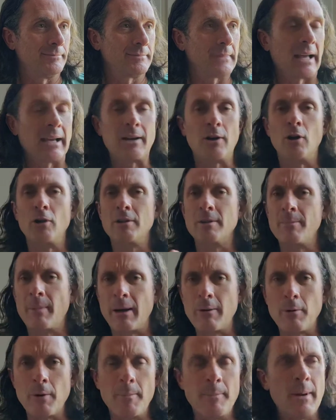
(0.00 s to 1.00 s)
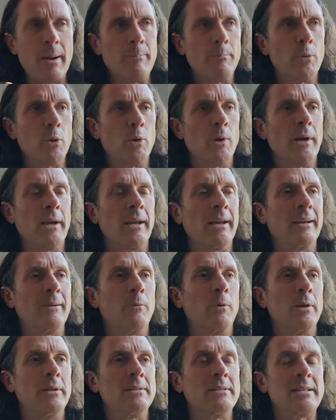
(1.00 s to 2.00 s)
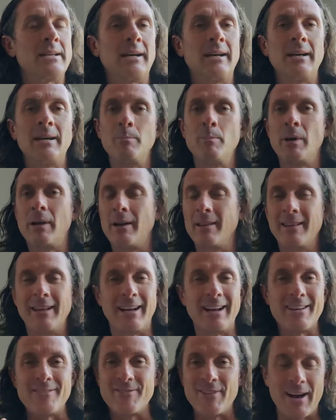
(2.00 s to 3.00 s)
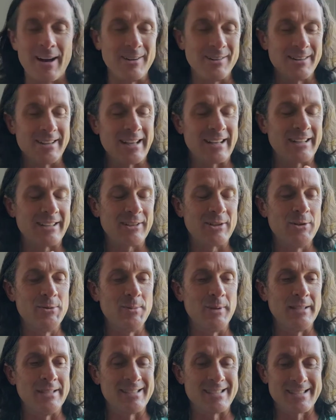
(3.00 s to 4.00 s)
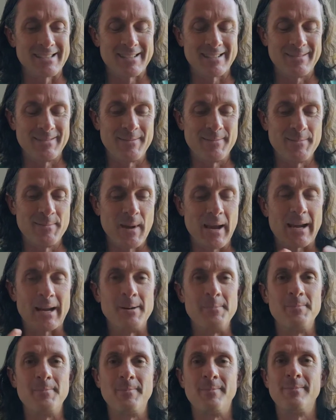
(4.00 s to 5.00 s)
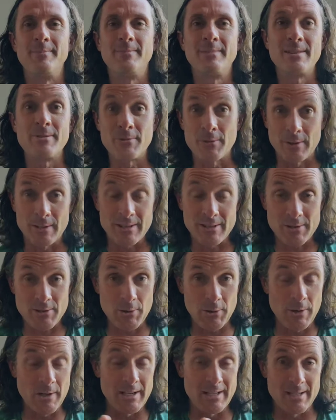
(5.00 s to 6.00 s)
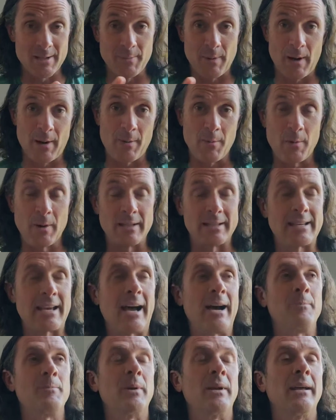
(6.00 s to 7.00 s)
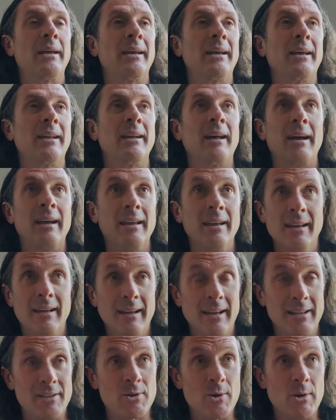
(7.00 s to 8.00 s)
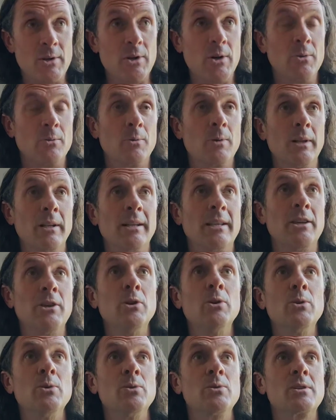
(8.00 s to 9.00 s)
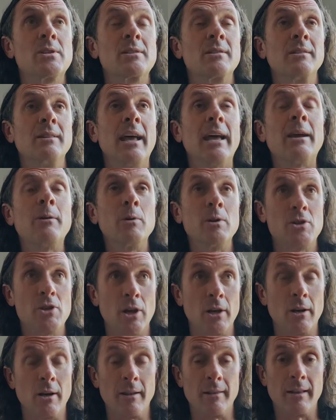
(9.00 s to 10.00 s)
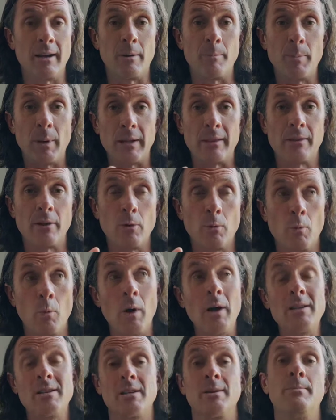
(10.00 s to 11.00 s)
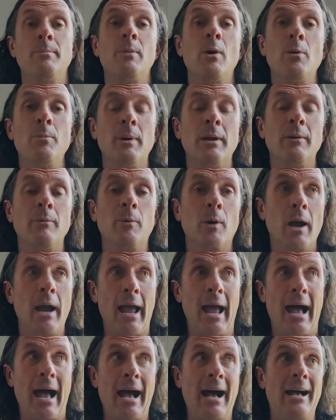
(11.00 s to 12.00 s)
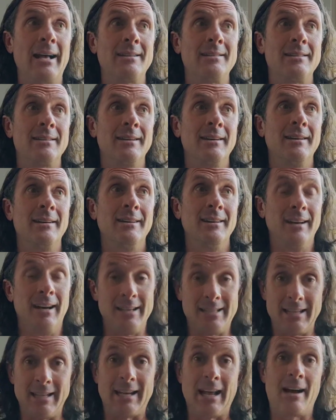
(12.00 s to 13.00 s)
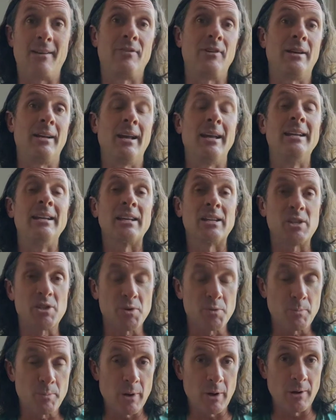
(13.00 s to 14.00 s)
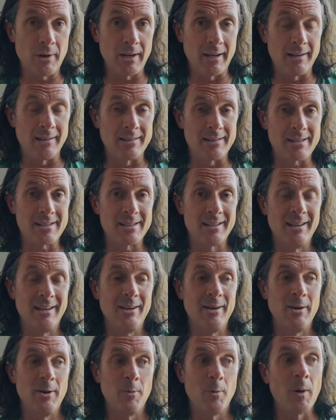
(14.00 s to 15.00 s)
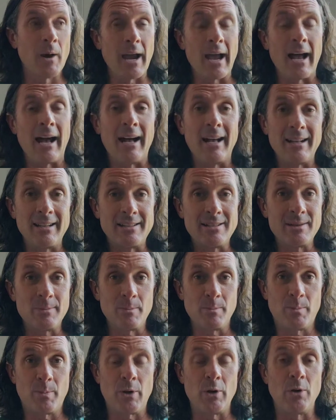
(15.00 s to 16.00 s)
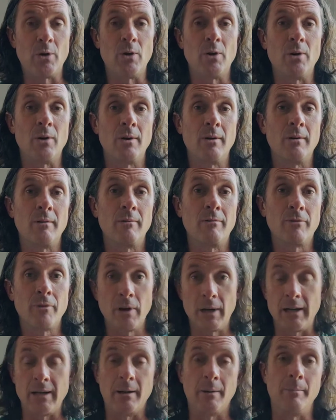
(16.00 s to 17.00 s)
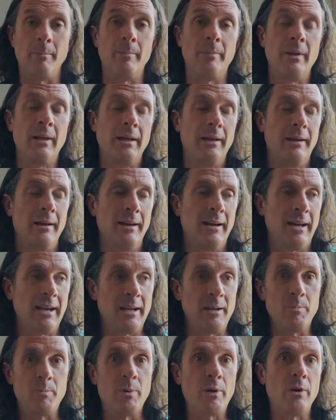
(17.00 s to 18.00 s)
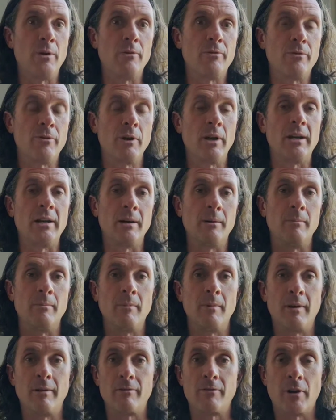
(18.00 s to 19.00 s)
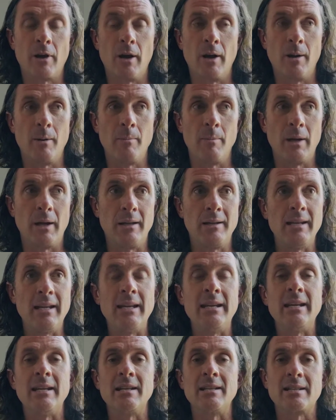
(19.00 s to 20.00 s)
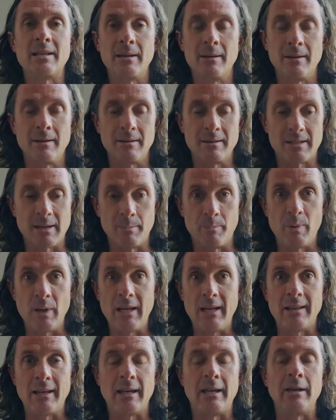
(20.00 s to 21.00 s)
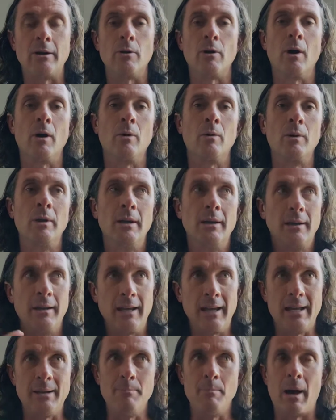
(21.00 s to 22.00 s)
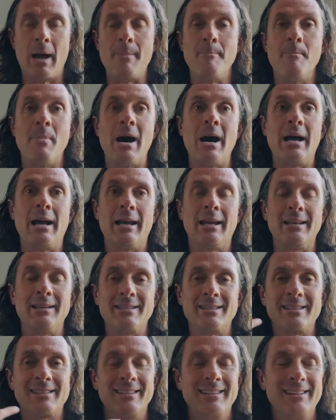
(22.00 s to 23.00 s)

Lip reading: I called it my remembering at one time, but then I found that humans make up different stories about what's happening, and so I don't really use languaging on there. But there was a moment where I did have an experience where I had pure freedom. I had pure freedom from needing to be the hero in my mind.